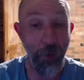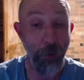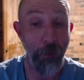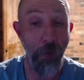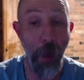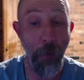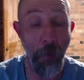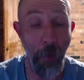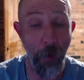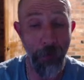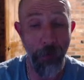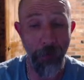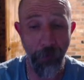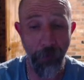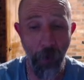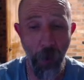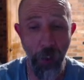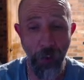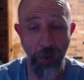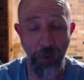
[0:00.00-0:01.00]
mobile
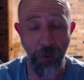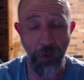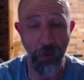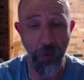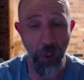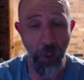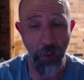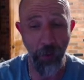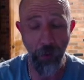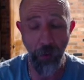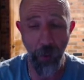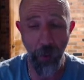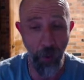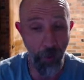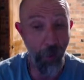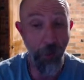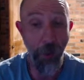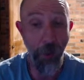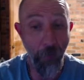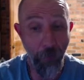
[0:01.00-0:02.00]
devices, like
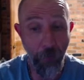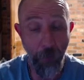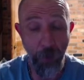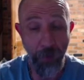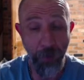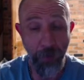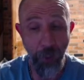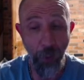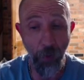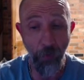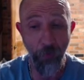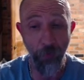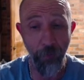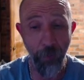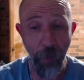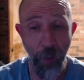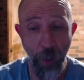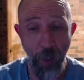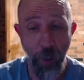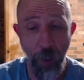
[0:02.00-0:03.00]
I know for myself,
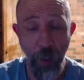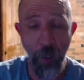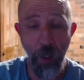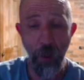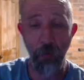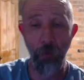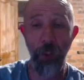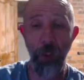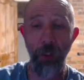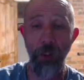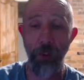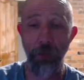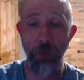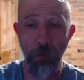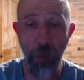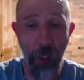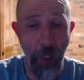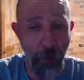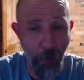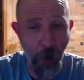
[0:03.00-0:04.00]
with
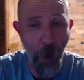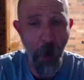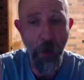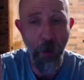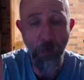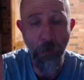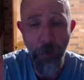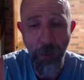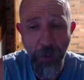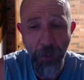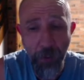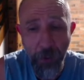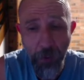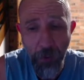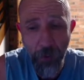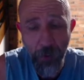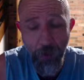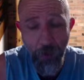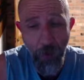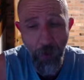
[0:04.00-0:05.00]
running my own
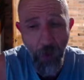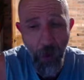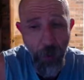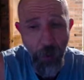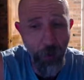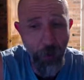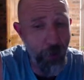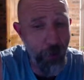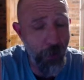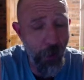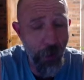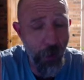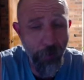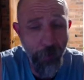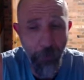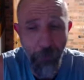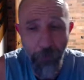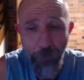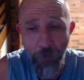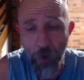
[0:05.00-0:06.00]
business, I do a lot of
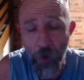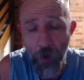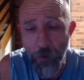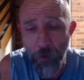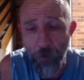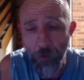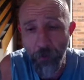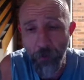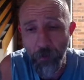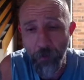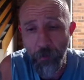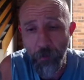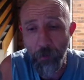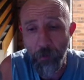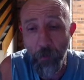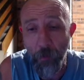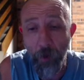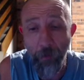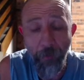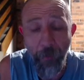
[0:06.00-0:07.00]
it from
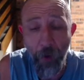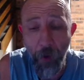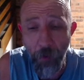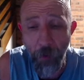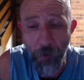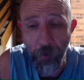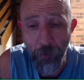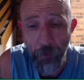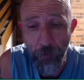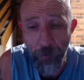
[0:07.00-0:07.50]
my phone.